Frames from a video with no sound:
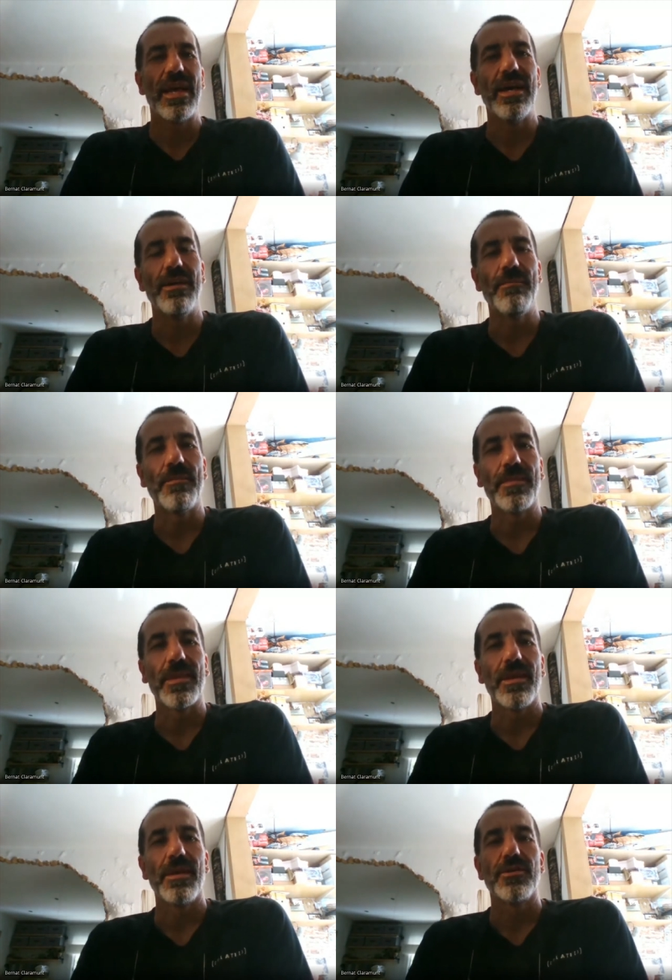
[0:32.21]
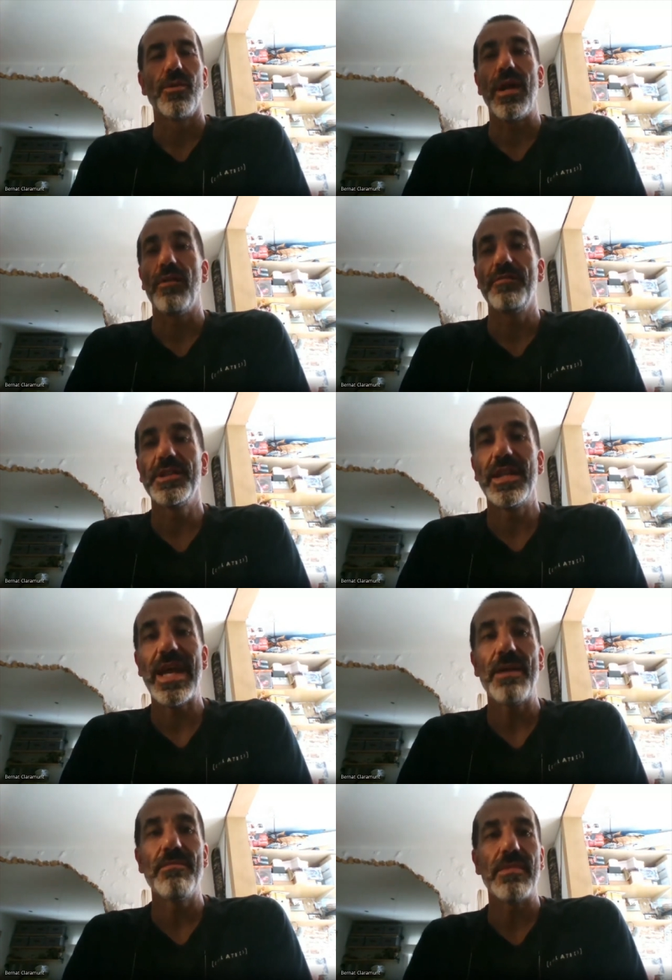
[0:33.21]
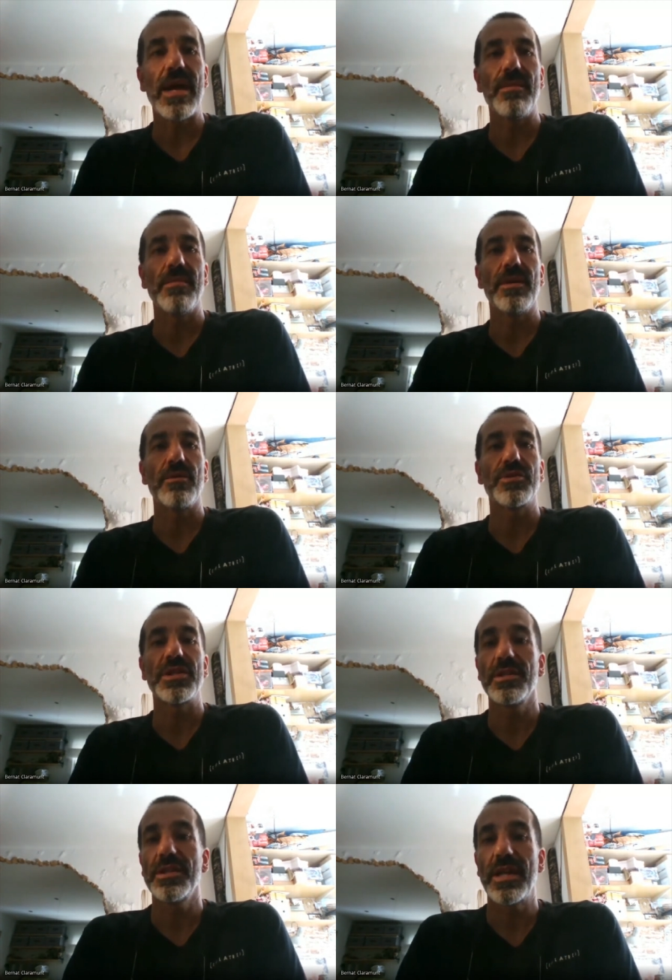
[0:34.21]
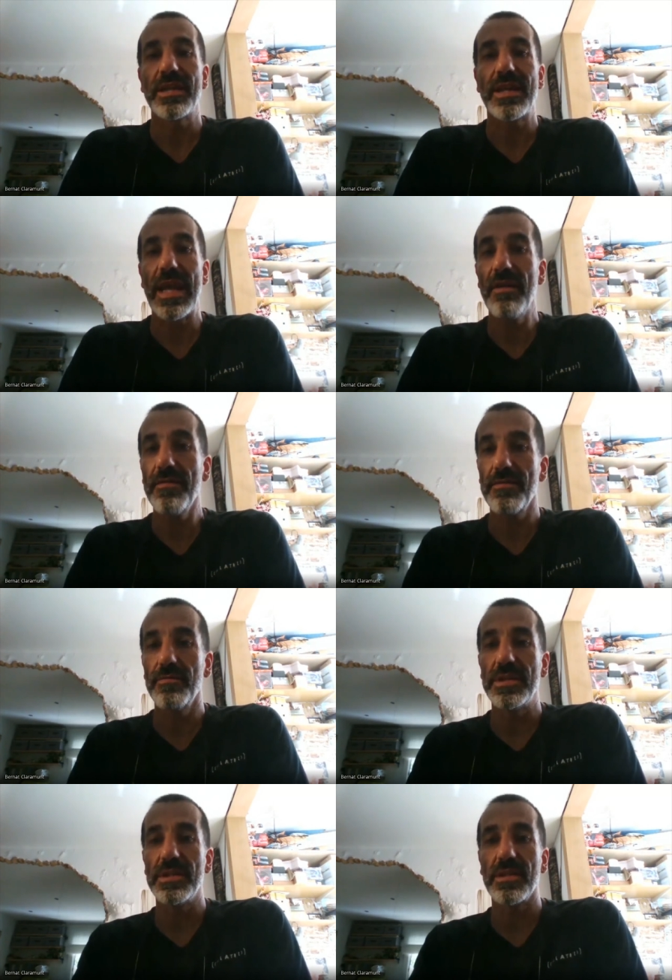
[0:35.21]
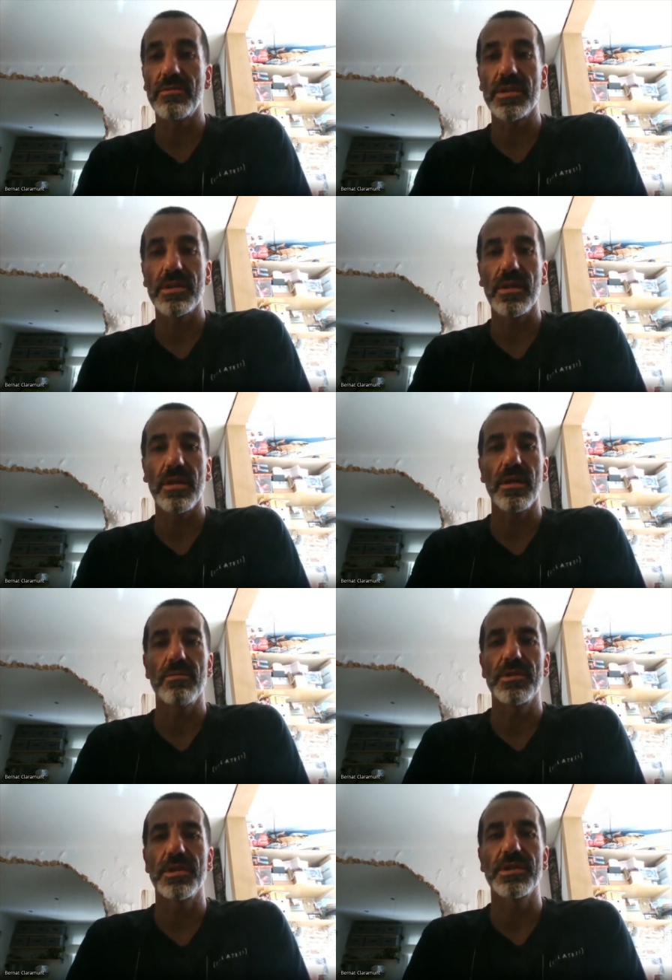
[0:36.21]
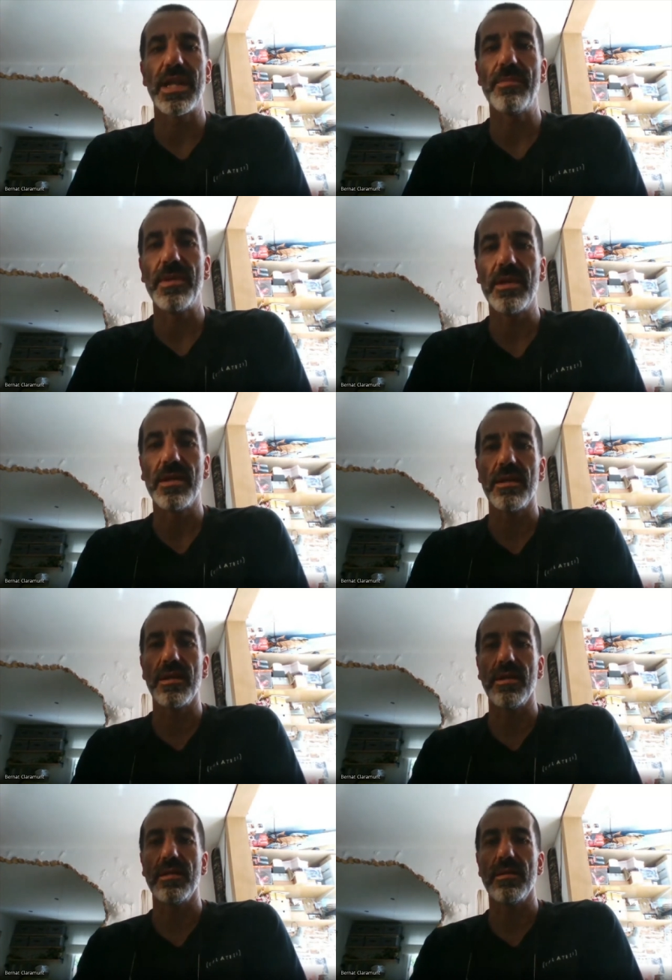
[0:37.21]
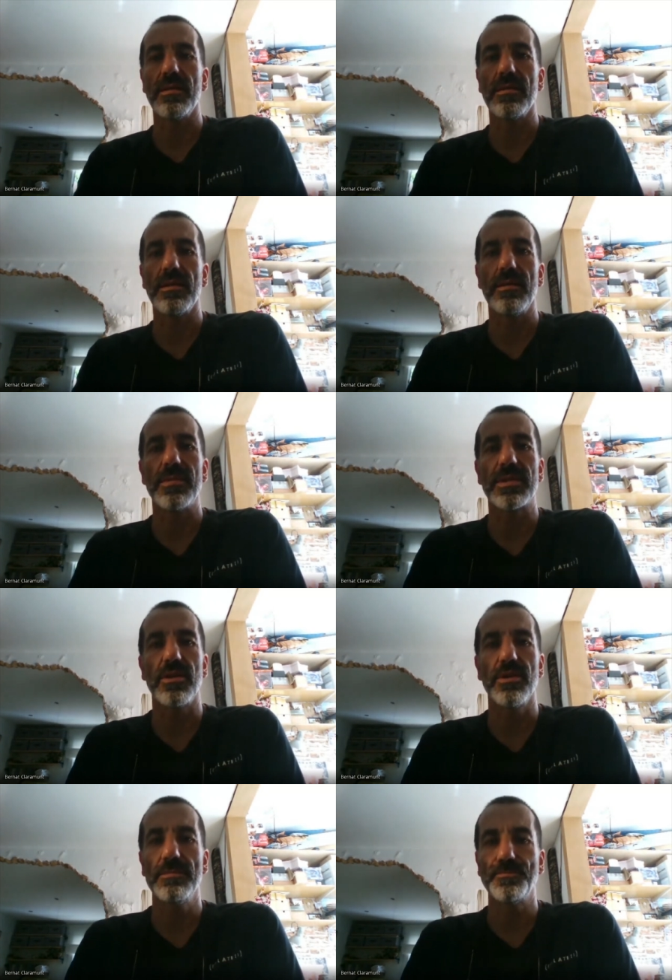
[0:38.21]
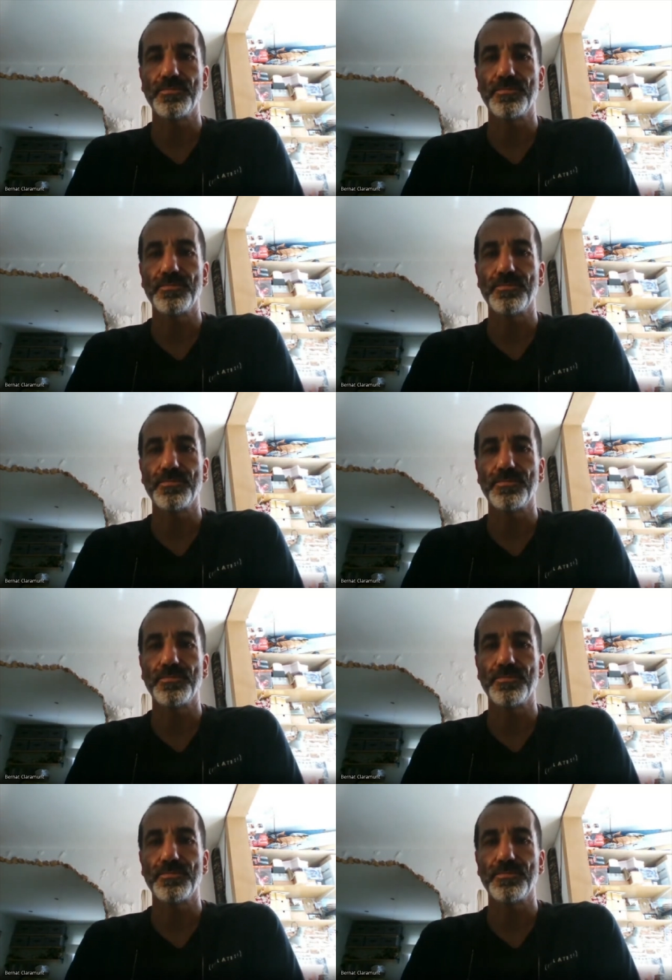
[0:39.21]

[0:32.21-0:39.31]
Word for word: Um, so officially, I'm I'm a researcher at CREAF, which is a res uh, research lab in in, in Barcelona,